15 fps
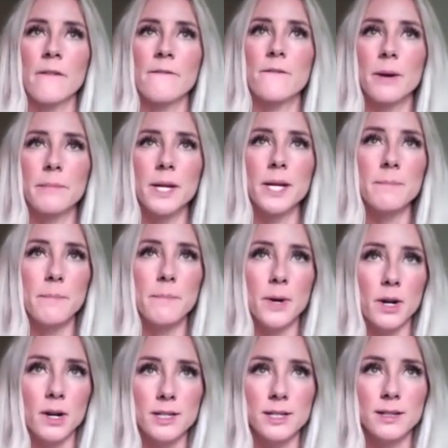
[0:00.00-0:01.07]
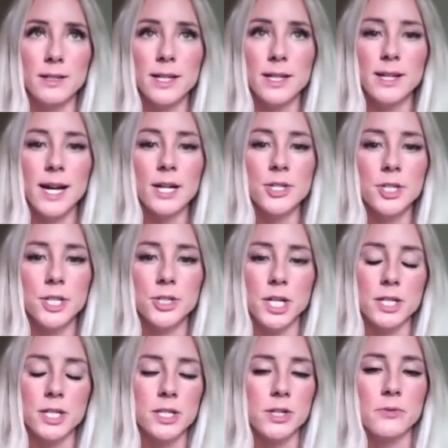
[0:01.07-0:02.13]
For me personally, it actually
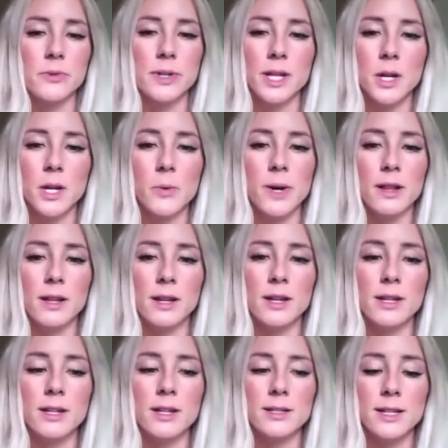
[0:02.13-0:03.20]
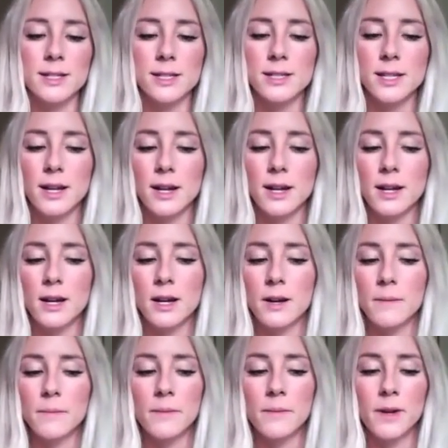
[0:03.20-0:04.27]
adjusted really quickly because, as I said,
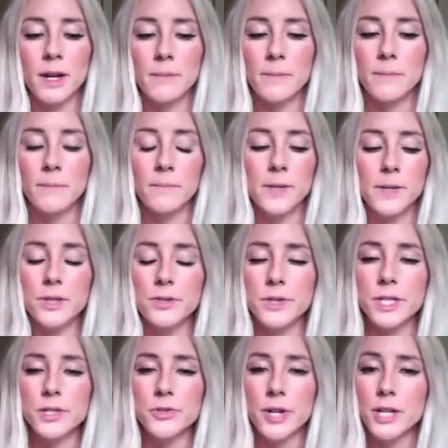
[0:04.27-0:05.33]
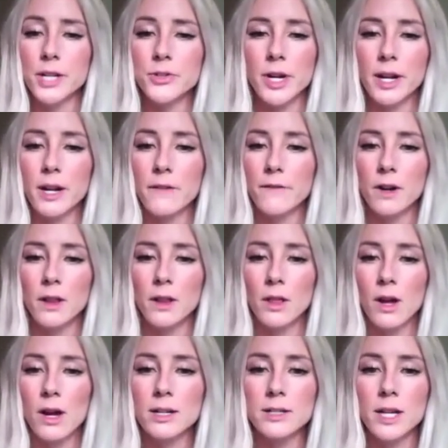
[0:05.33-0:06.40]
um, I've been doing strength training for a
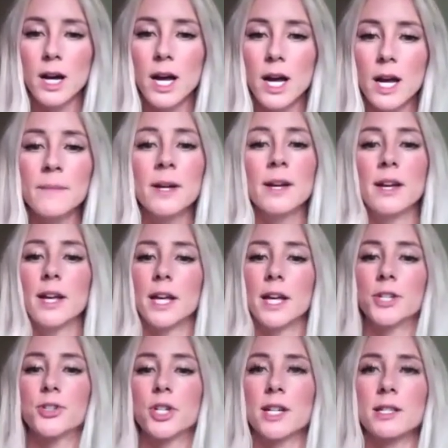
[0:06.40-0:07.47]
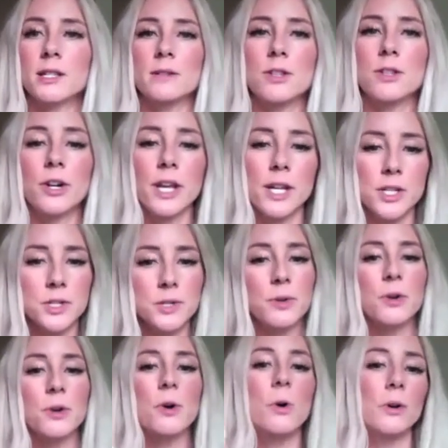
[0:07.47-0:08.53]
long time. It just took it to
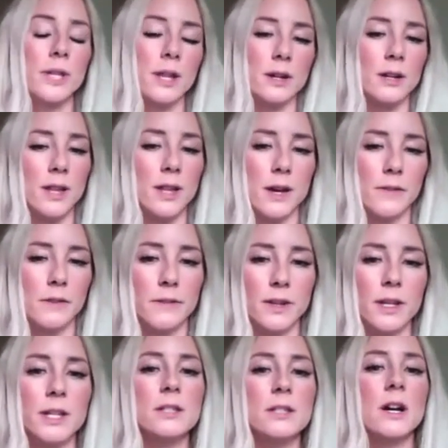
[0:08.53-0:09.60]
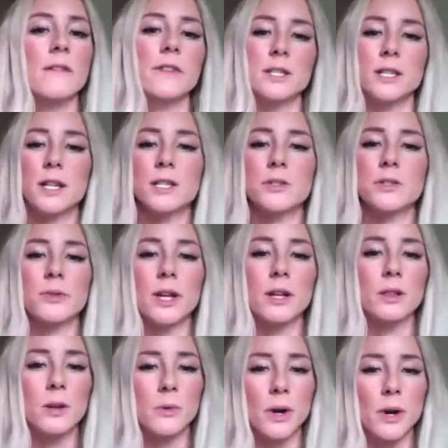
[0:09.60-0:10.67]
a whole nother level, really, because obviously I was
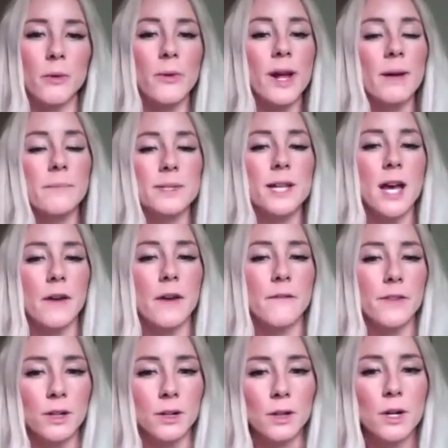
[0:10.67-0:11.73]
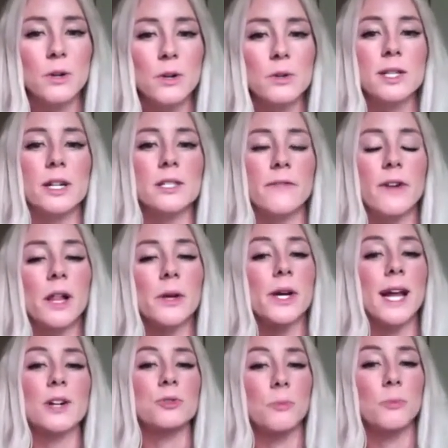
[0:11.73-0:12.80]
doing lower reps, heavier loads. I was following
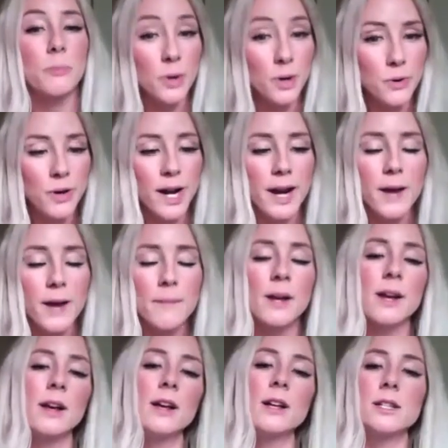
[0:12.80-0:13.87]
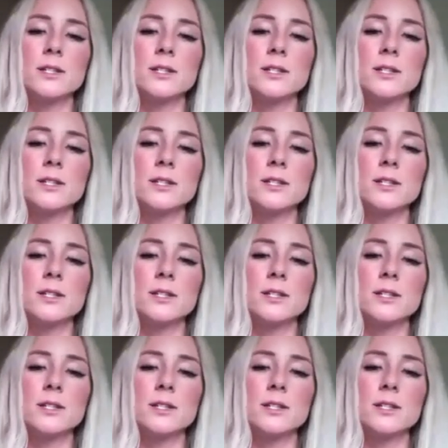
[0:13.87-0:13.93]
an actual program.